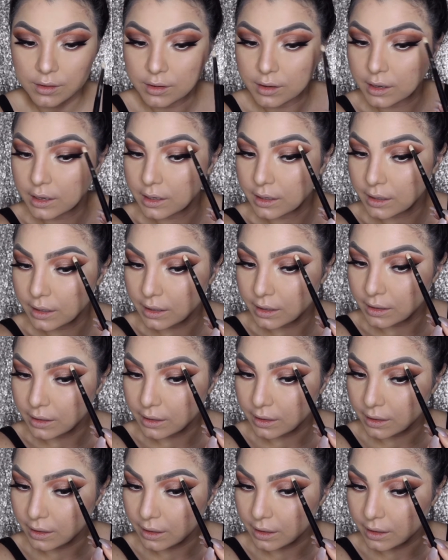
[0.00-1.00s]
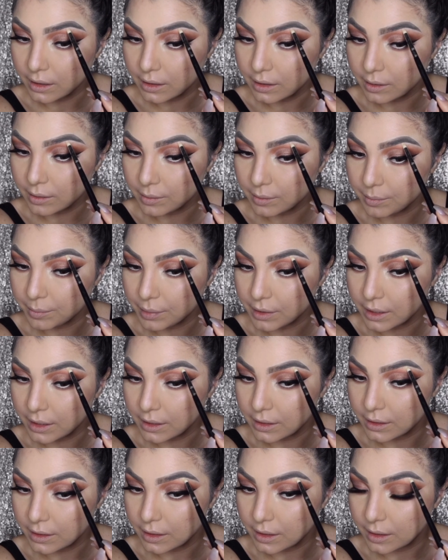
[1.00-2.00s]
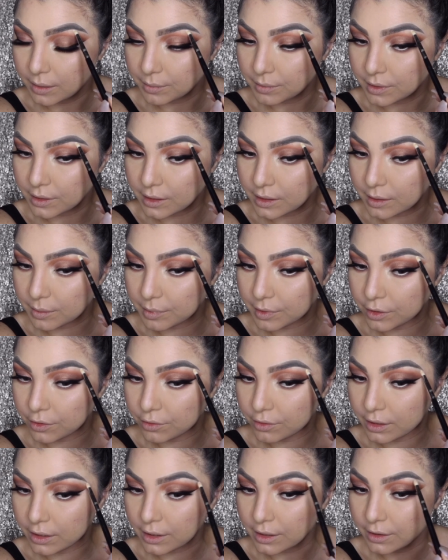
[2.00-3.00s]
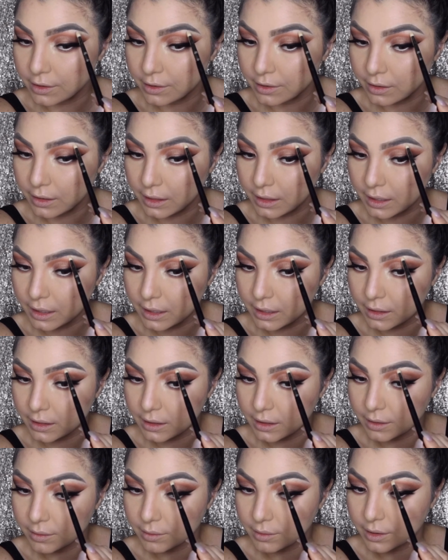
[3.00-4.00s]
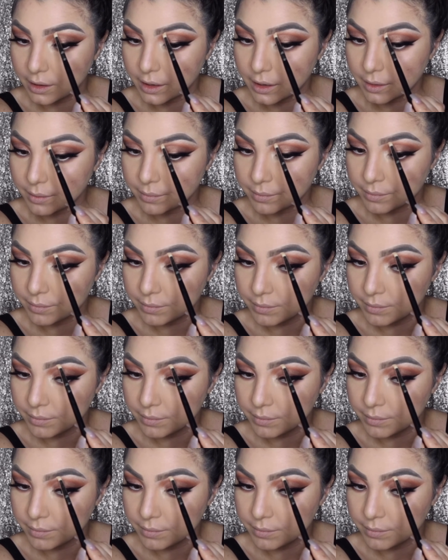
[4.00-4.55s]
And then again, but I'm just going to be dragging her lightly, okay?